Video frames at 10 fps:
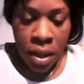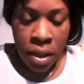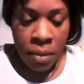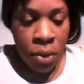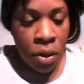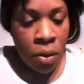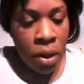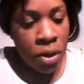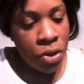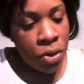I'm not
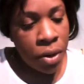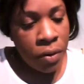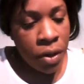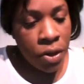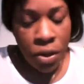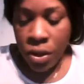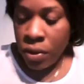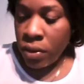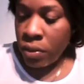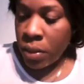quite sure if I should
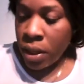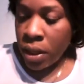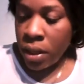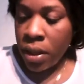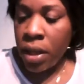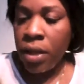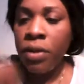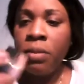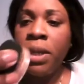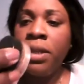use I'll
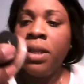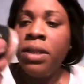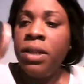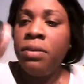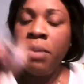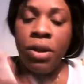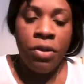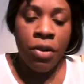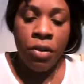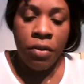use my tinted
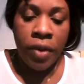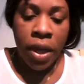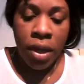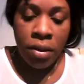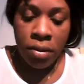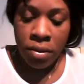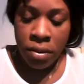mineral veil.